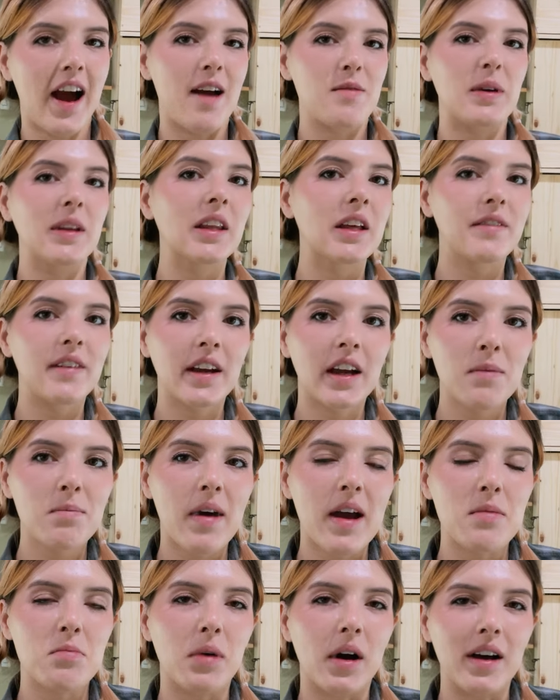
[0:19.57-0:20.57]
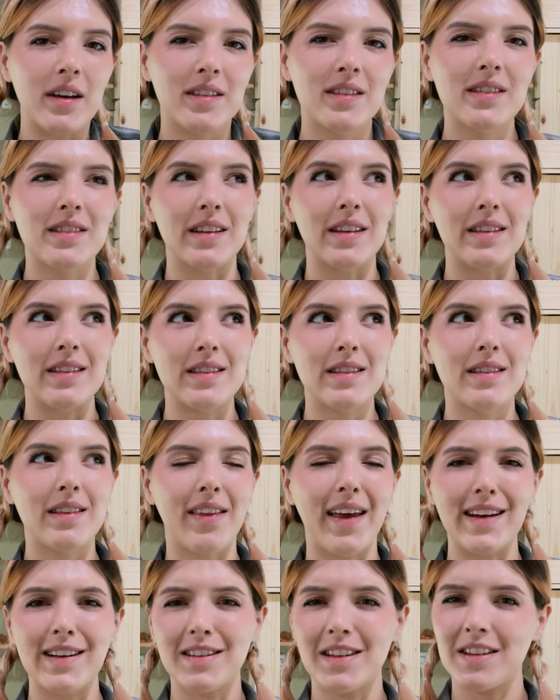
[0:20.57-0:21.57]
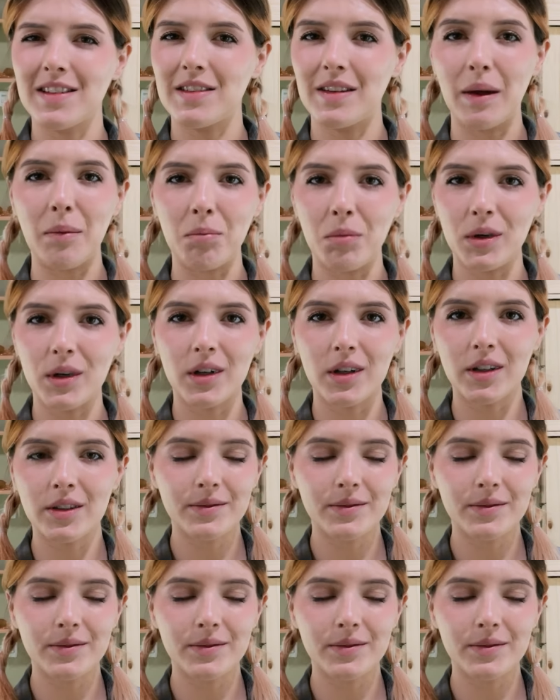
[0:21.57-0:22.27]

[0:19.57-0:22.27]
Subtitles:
I've been living in my bus since, December.